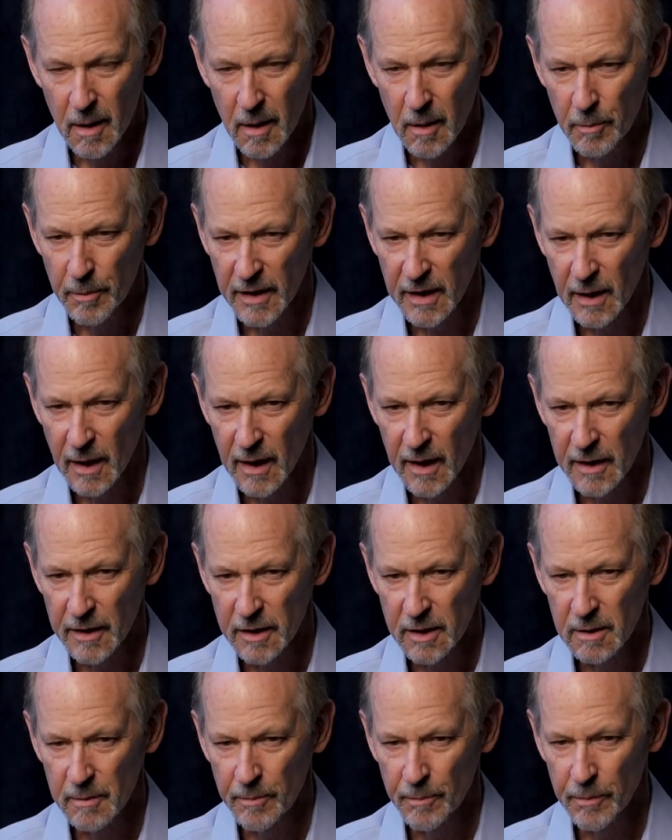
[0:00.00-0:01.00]

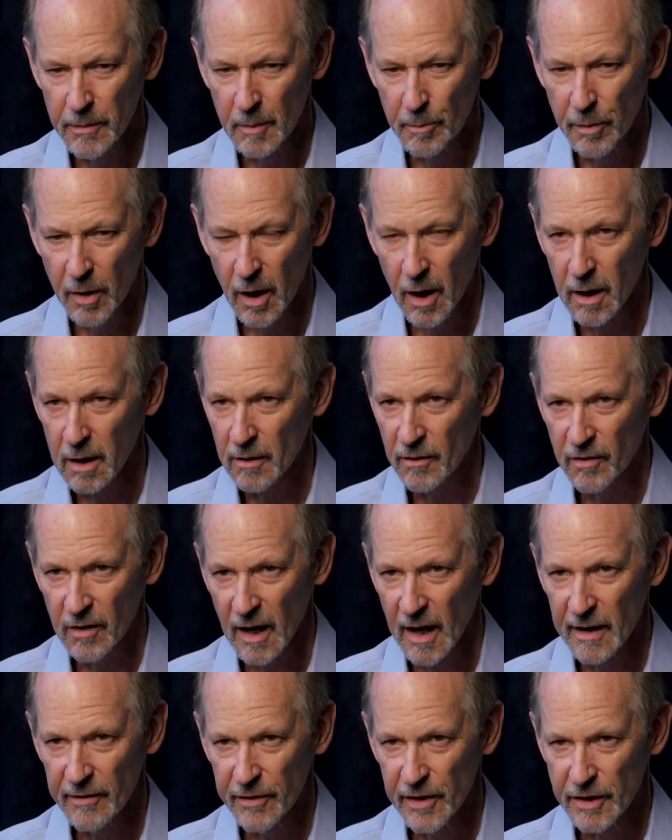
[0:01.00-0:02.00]
Because part of
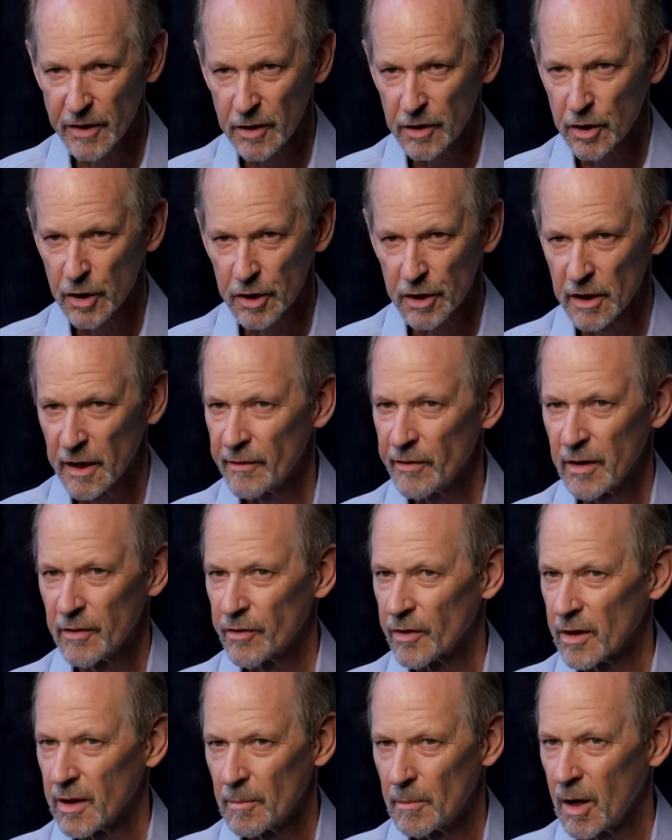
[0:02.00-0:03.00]
life isn't just living for
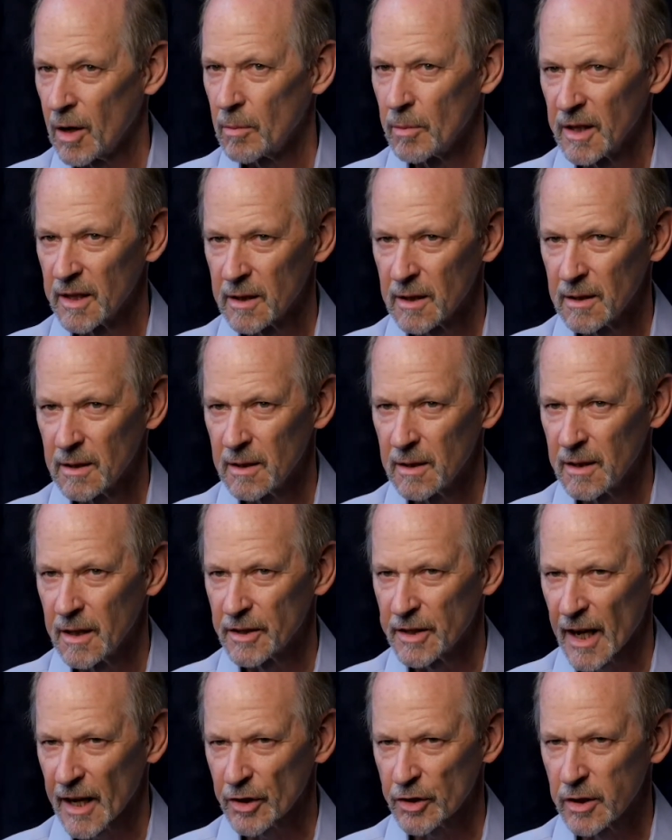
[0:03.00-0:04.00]
the moment, it's
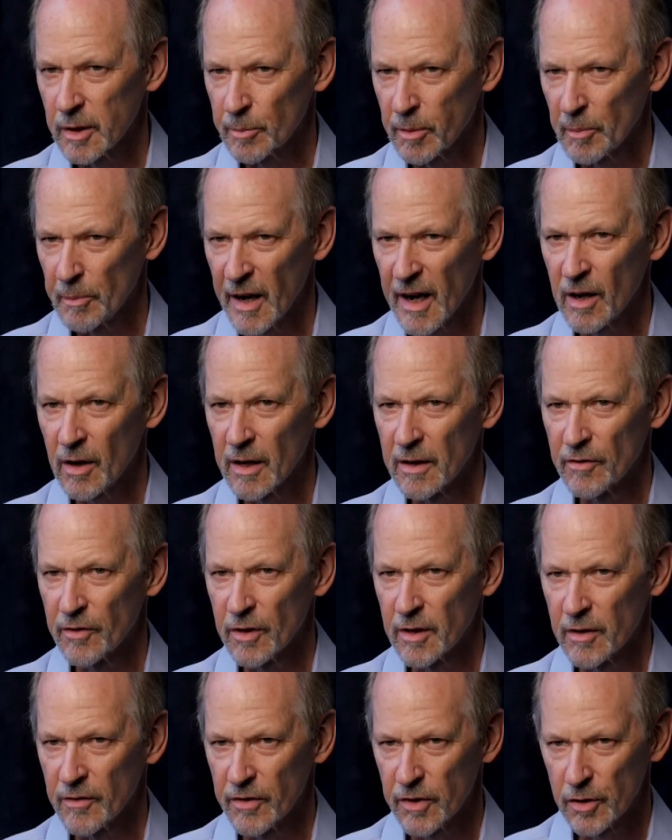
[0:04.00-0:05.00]
actually preparing for
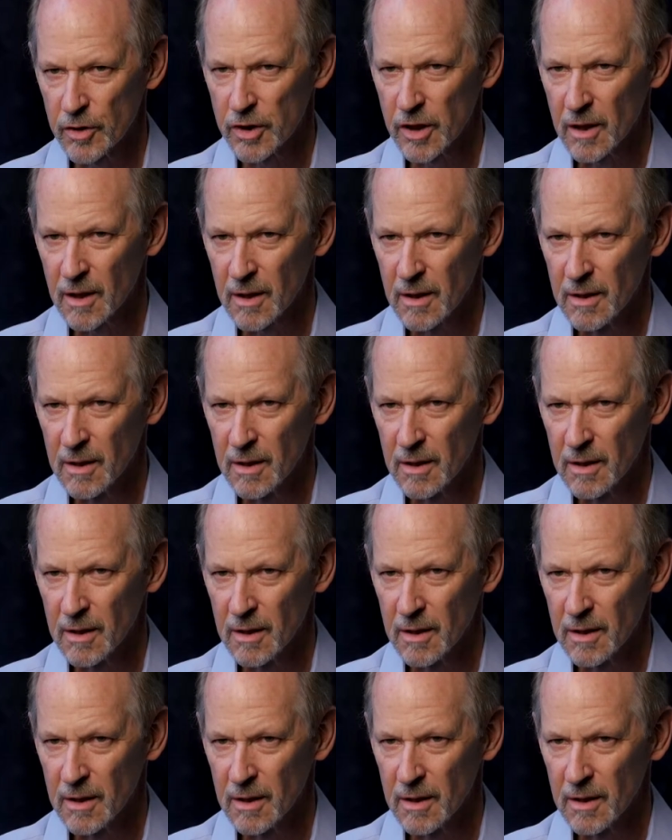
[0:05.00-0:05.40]
the future.